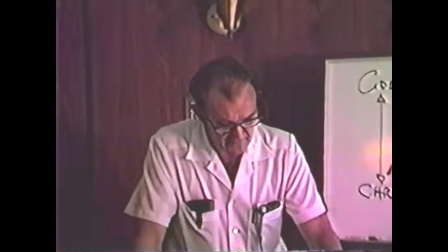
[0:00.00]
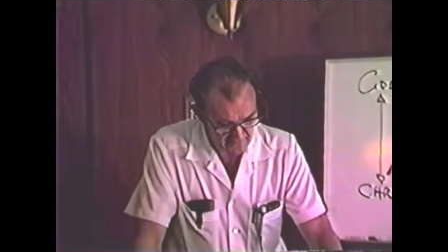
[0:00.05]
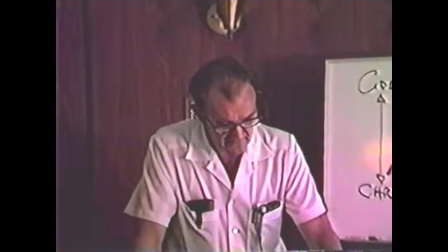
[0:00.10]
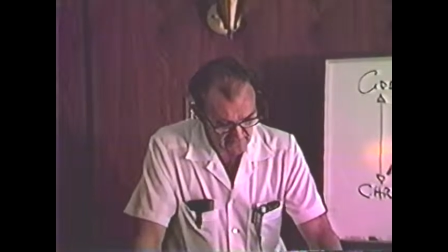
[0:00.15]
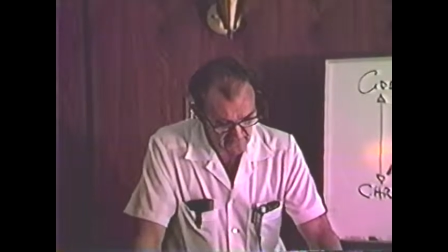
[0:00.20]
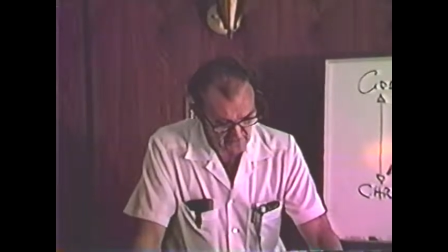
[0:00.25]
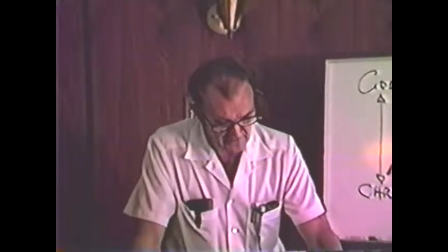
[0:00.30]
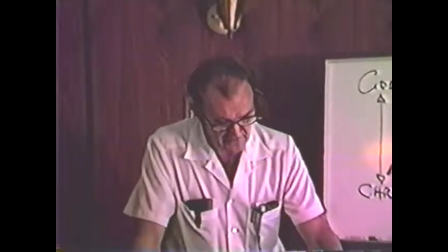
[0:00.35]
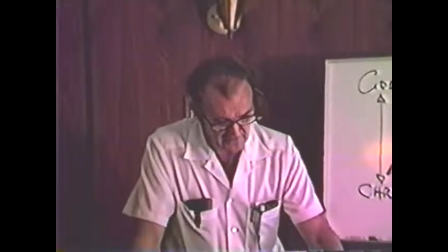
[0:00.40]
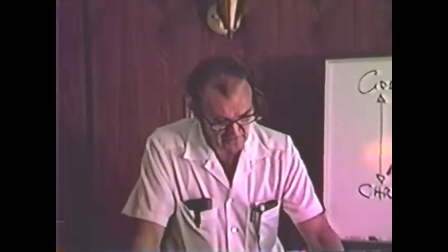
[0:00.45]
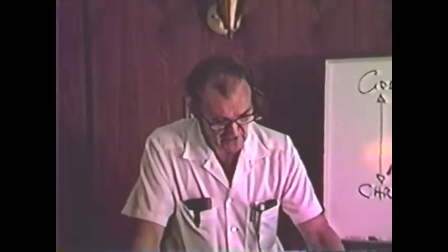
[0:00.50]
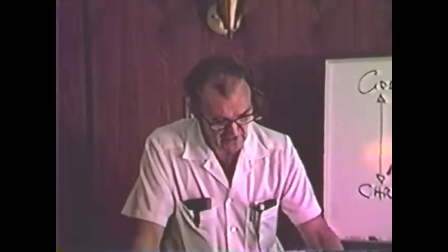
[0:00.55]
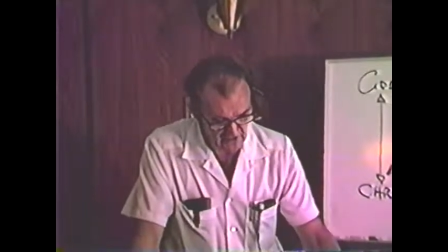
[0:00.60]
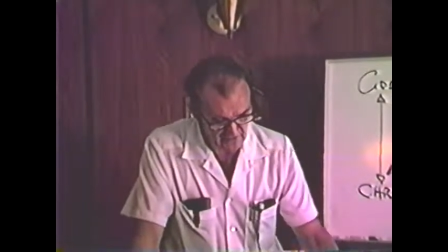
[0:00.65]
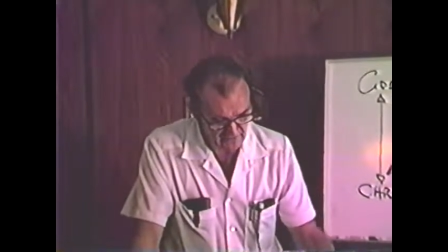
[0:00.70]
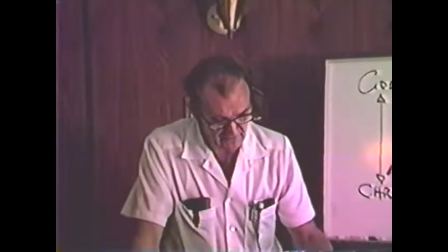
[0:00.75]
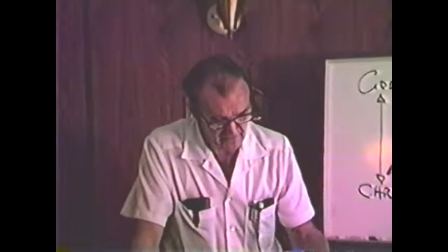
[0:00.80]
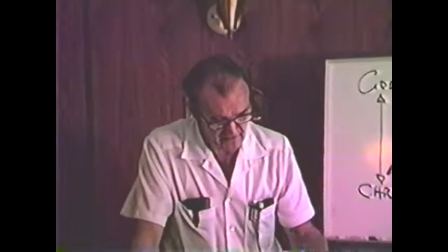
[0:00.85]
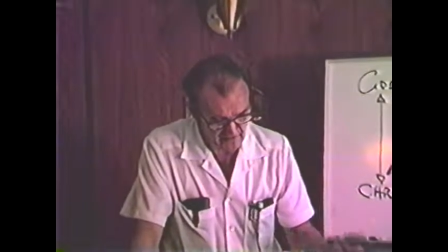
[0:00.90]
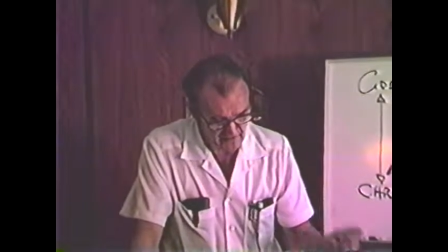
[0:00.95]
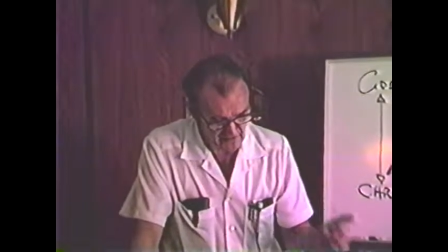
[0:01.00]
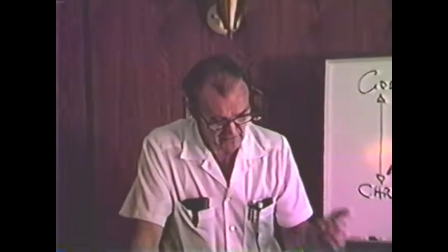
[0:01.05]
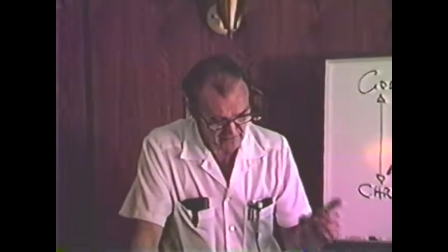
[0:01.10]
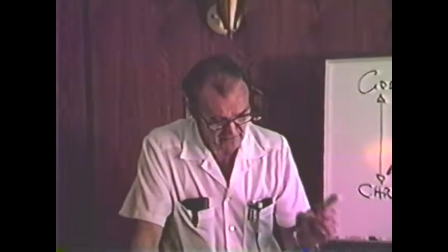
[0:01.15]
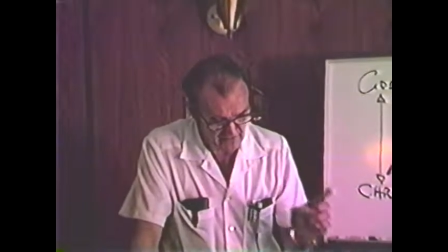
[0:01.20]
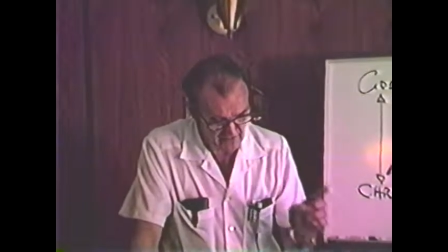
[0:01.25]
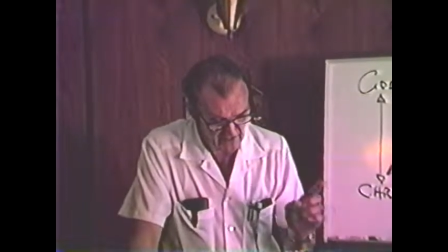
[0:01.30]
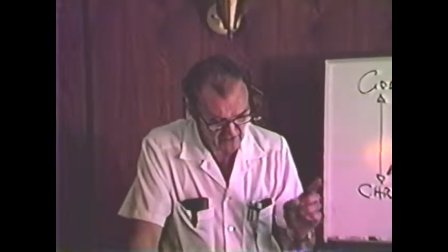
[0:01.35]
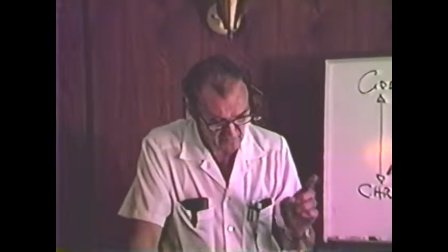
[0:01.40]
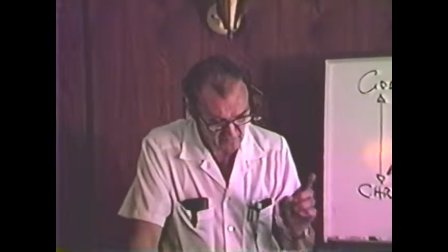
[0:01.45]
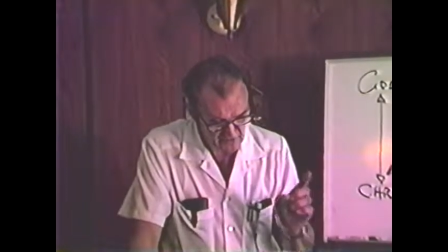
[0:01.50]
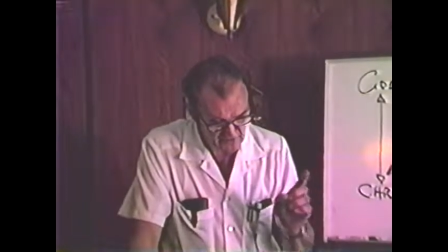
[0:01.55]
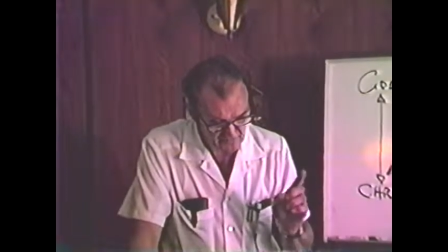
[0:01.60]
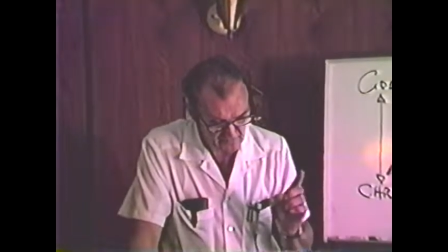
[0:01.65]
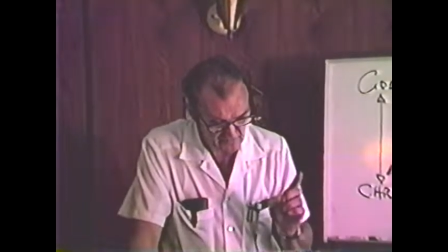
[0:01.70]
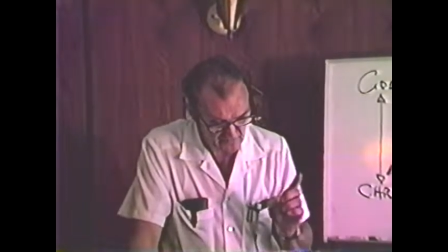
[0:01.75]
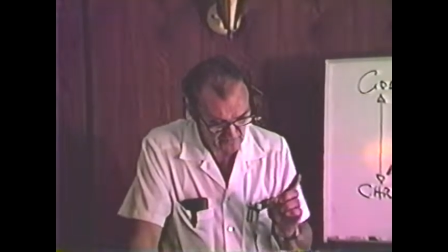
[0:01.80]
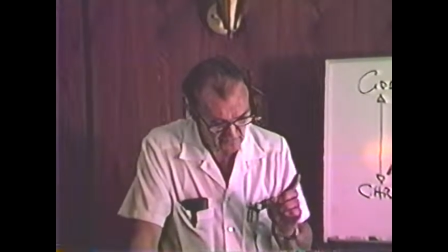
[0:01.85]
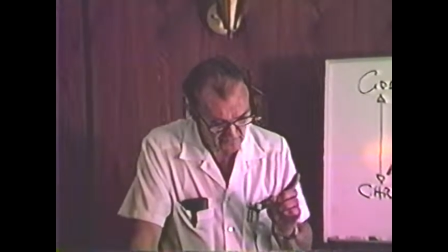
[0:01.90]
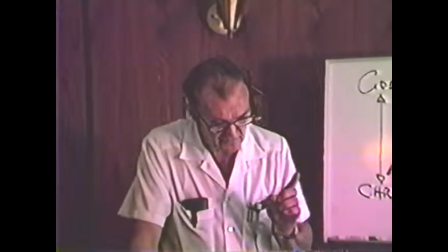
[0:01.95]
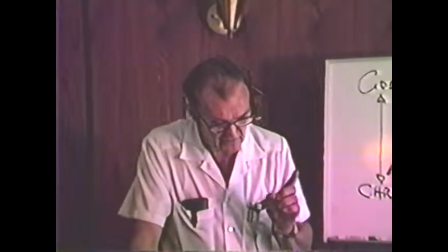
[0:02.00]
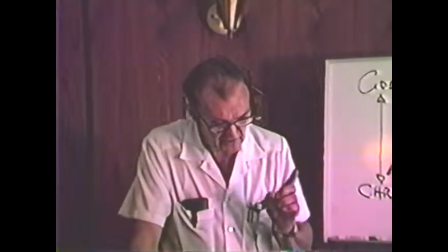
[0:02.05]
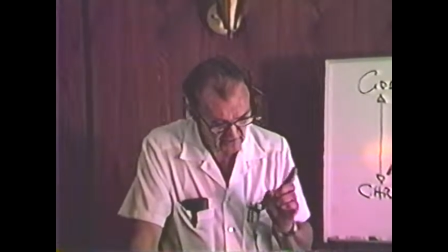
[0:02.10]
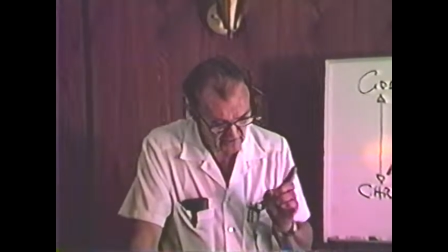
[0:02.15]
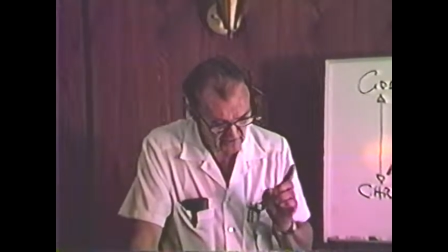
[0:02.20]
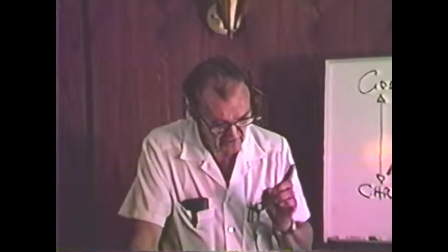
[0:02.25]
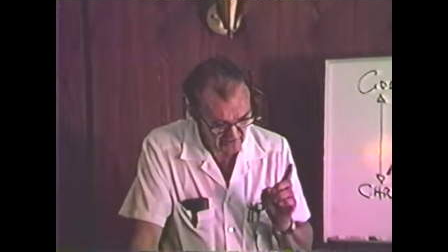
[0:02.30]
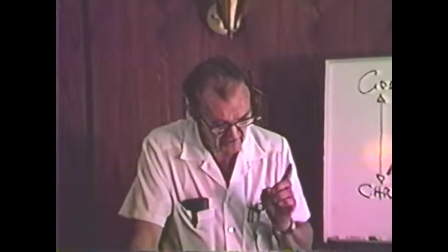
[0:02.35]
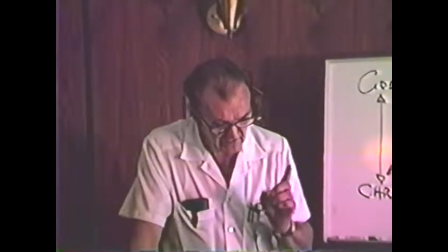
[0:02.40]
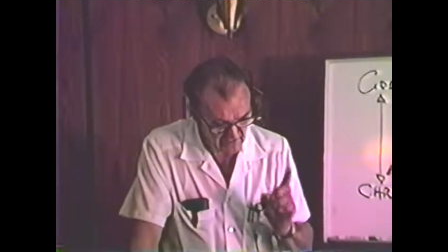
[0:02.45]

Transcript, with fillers: and note that if he, if he had responded by